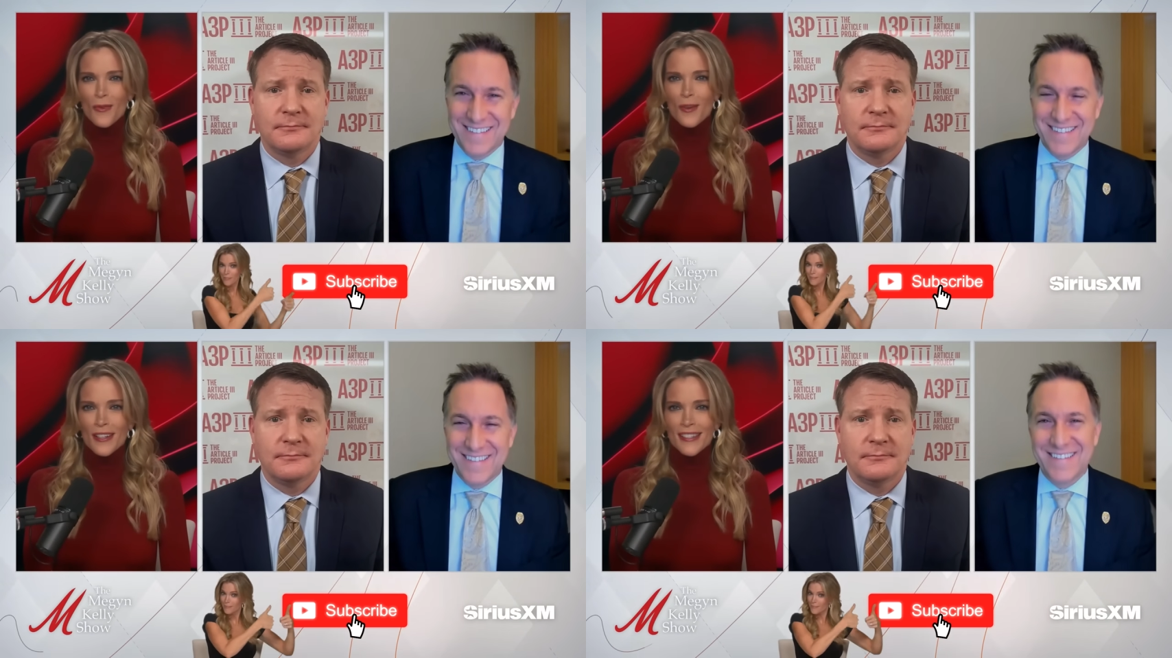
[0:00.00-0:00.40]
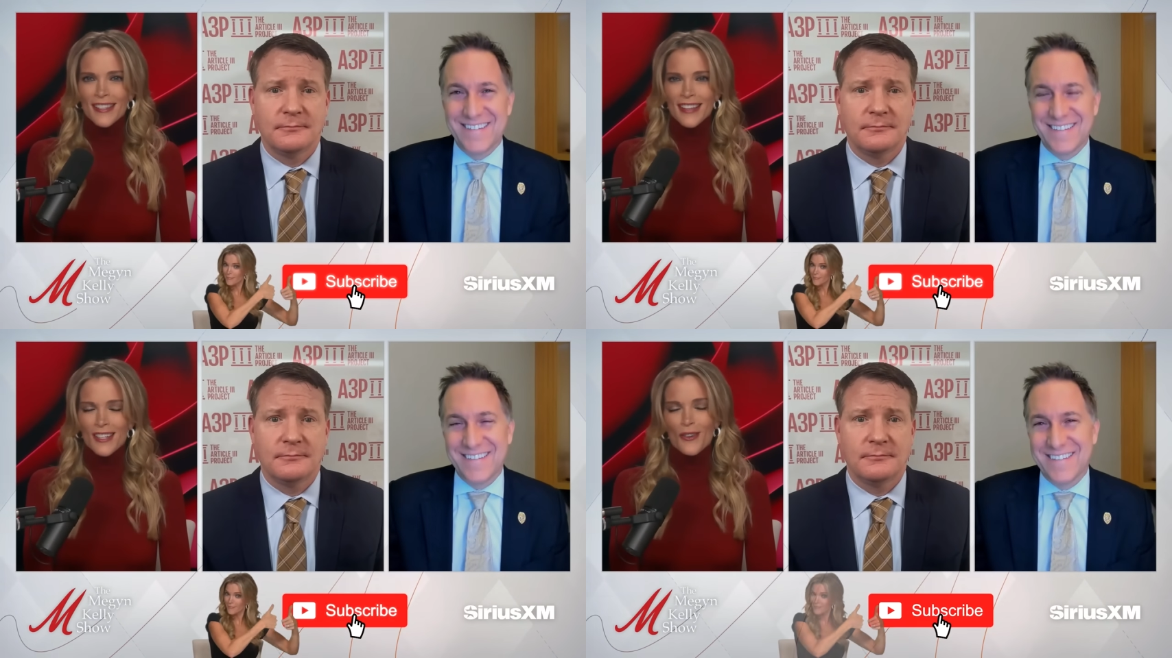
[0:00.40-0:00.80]
Speaker 1: the ones
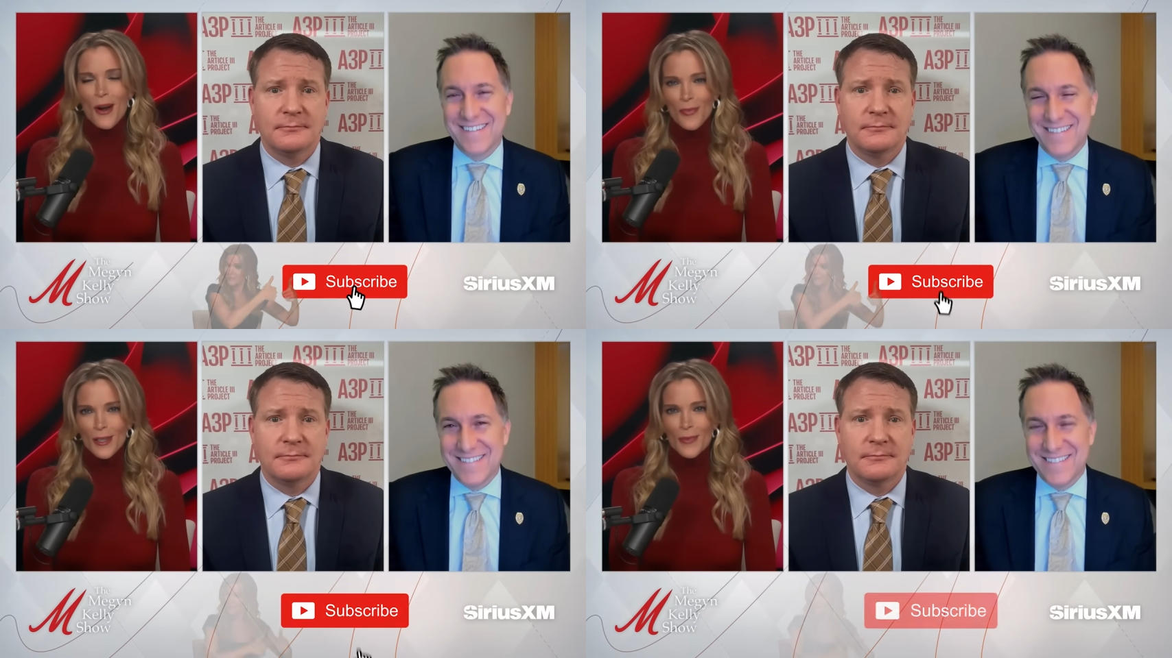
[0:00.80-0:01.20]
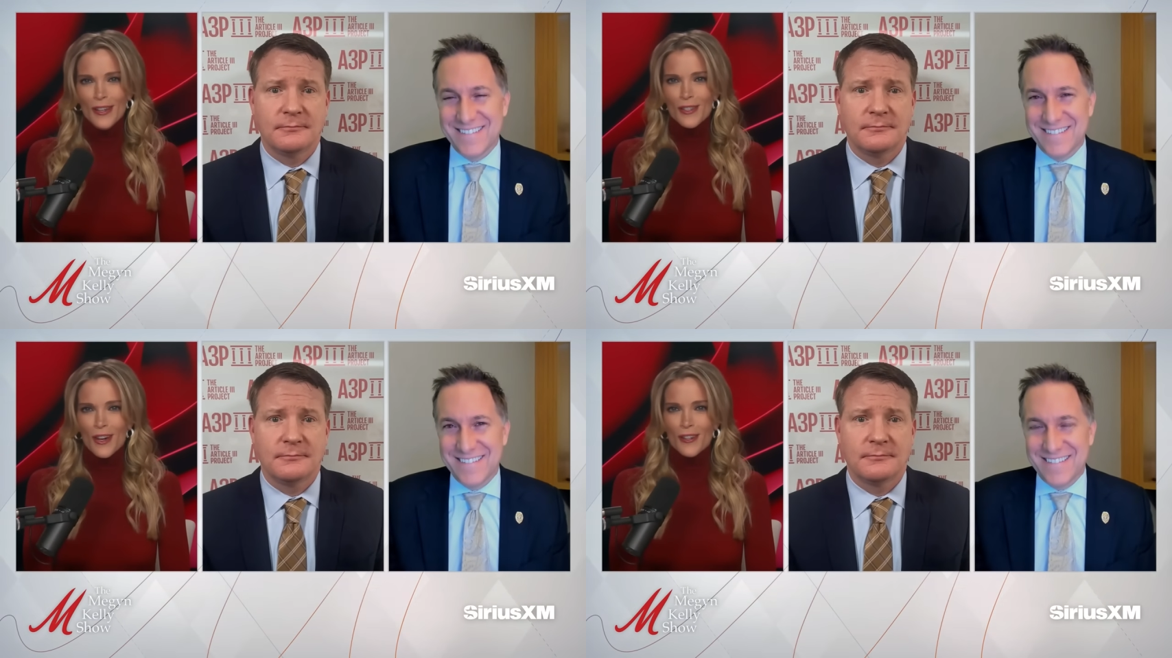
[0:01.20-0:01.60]
that Trump has
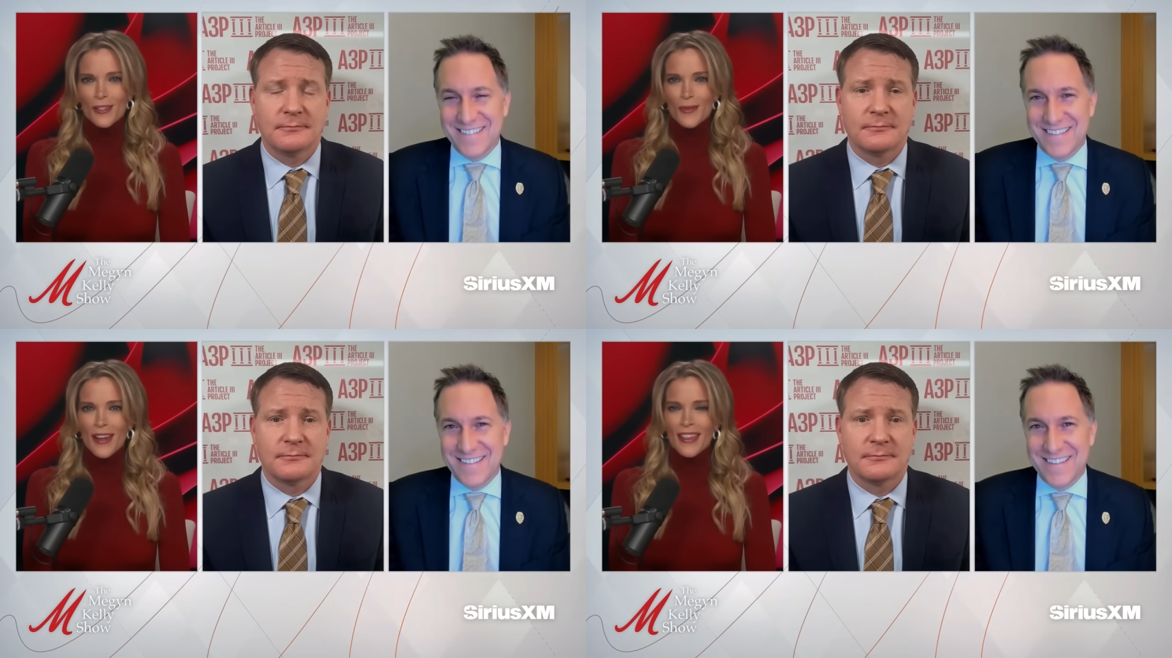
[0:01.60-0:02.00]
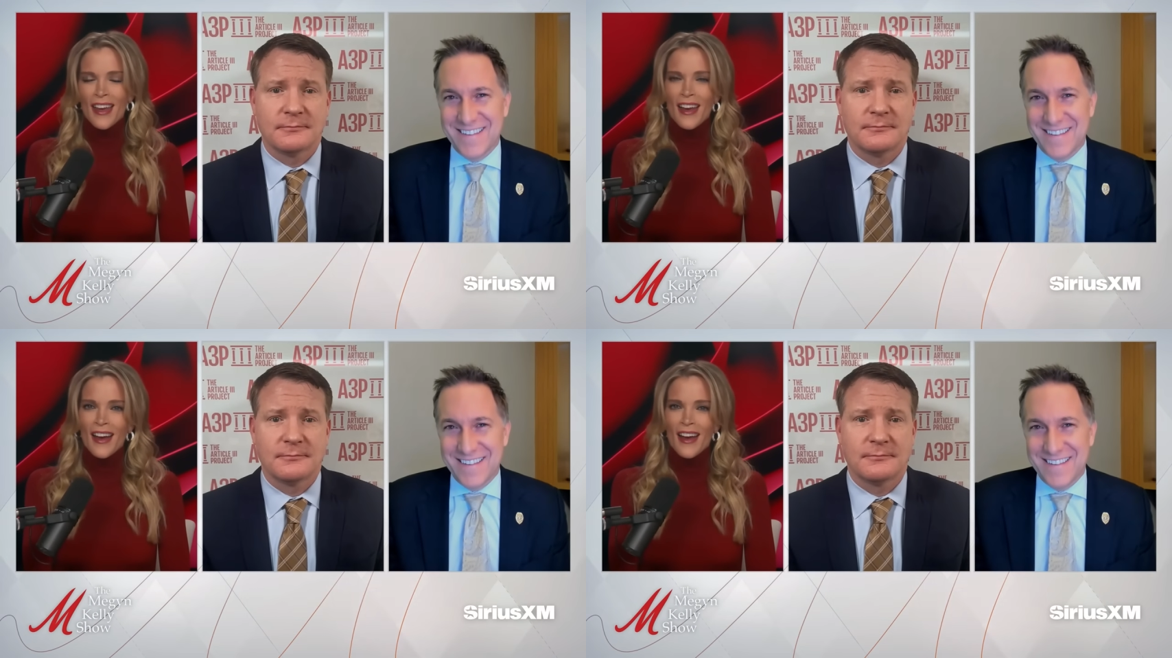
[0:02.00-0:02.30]
been charged with